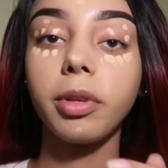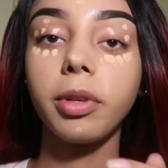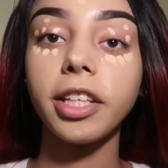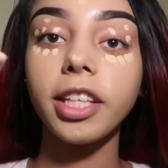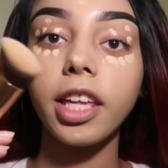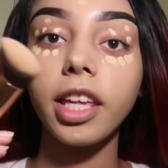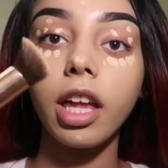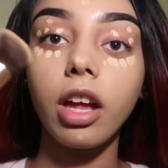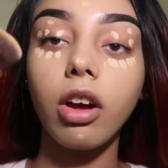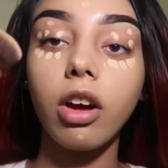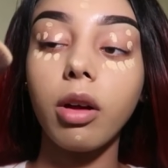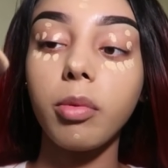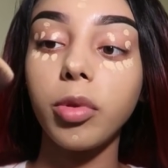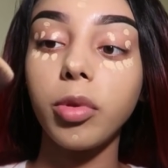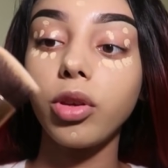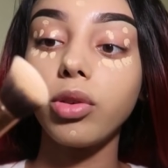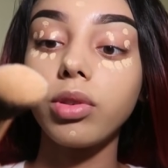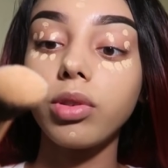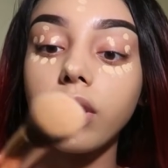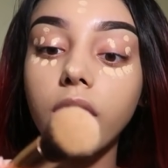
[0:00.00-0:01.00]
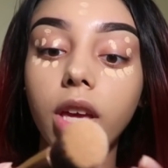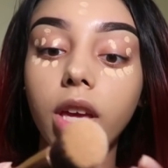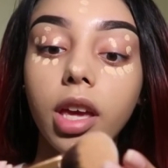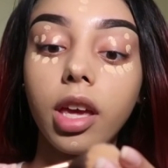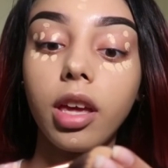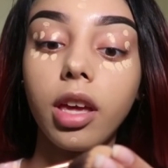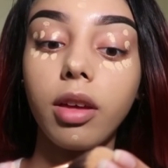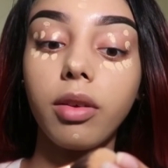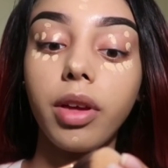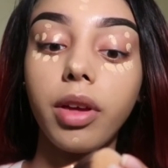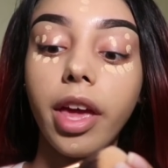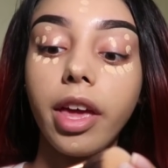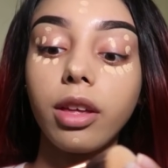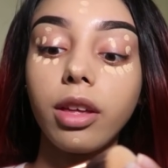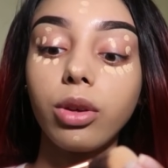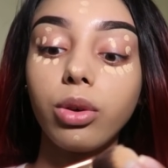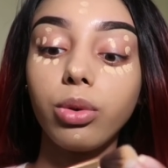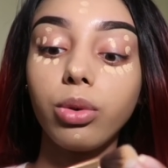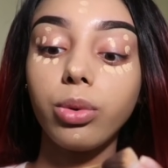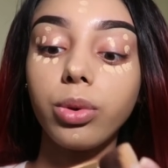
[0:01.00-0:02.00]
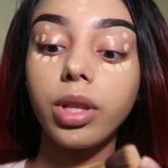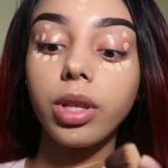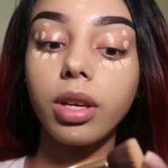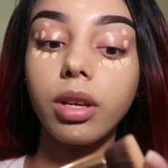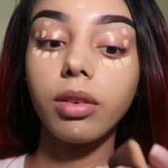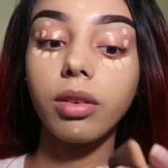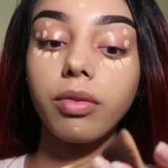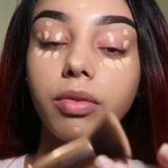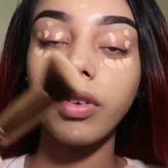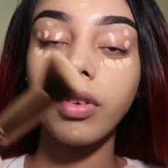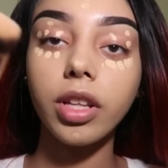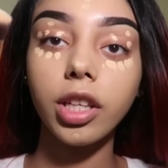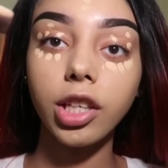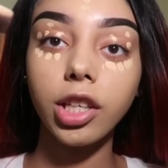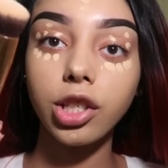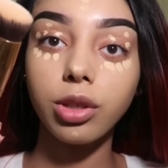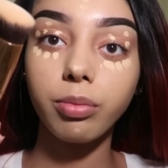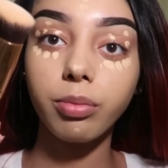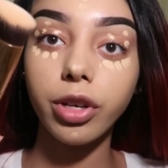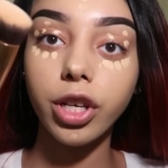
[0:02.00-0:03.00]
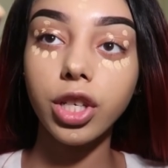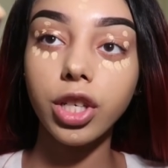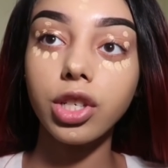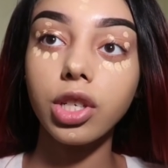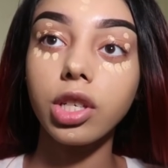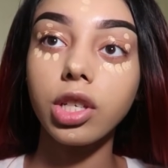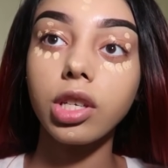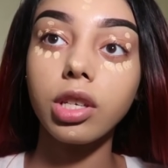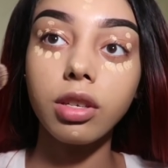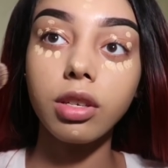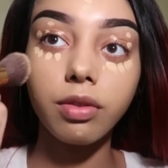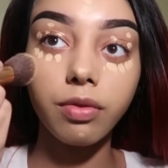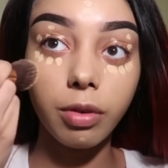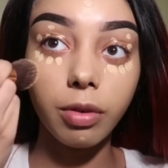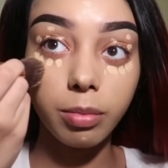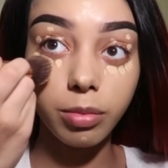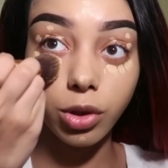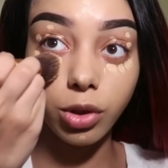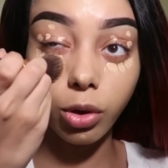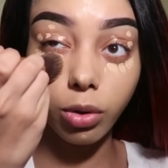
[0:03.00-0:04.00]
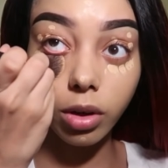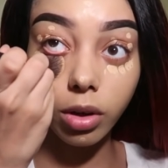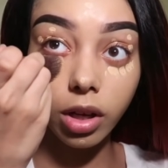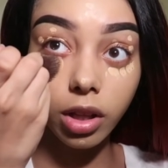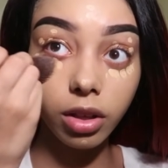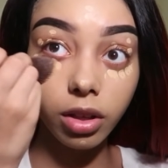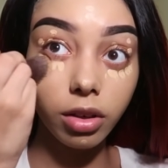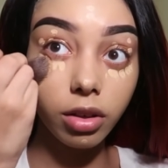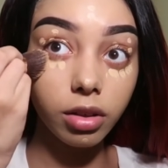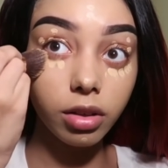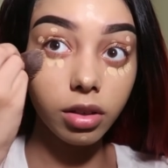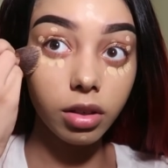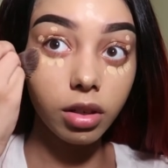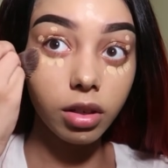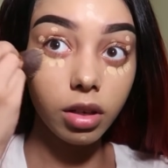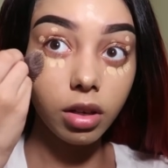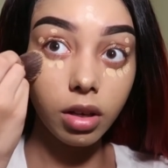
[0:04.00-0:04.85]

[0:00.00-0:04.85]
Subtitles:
blend that out, I'm gonna use a angled foundation brush, and this is from Dodolashes.